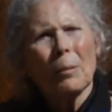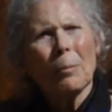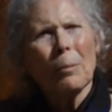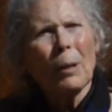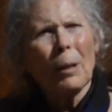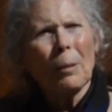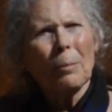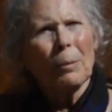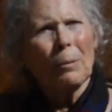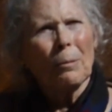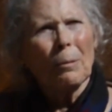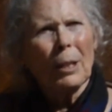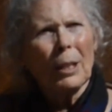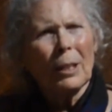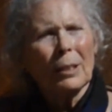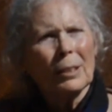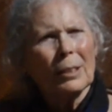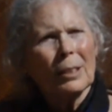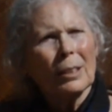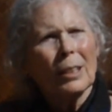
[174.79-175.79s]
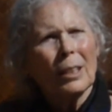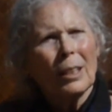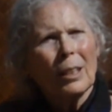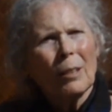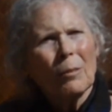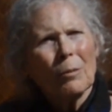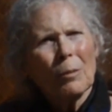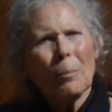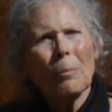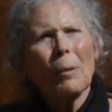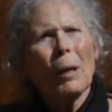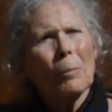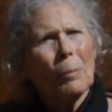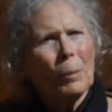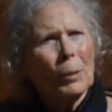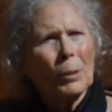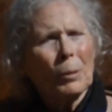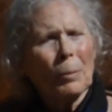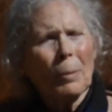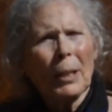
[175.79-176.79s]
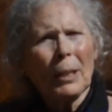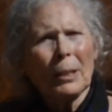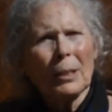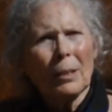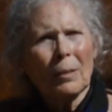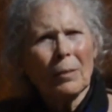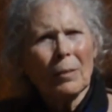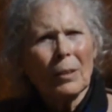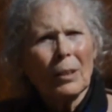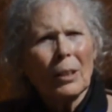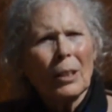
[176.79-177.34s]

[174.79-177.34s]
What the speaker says: the proper ways from my perspective.